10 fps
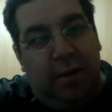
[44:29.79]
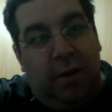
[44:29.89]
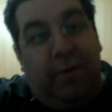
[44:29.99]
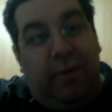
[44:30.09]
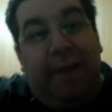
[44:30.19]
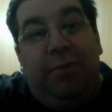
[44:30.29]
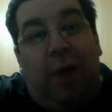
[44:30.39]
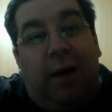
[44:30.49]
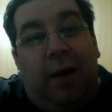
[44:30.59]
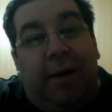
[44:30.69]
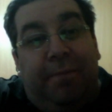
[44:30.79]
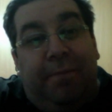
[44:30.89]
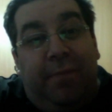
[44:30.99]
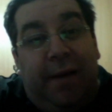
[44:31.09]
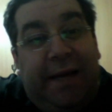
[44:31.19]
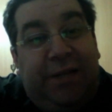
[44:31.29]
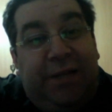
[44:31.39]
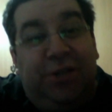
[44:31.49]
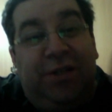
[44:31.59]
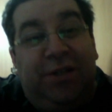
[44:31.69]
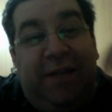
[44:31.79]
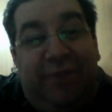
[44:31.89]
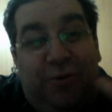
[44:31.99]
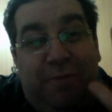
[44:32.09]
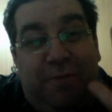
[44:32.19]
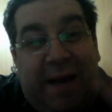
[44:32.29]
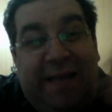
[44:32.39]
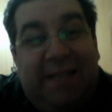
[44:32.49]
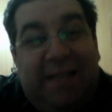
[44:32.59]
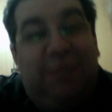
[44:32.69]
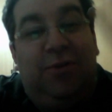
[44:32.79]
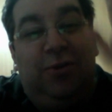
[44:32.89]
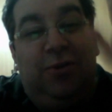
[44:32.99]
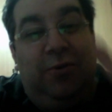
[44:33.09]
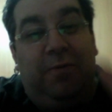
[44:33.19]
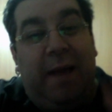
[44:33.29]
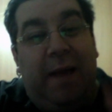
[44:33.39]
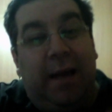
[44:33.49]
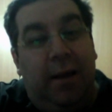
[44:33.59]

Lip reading: Walam yu'aqib. He didn't even look back. He doesn't want to look back.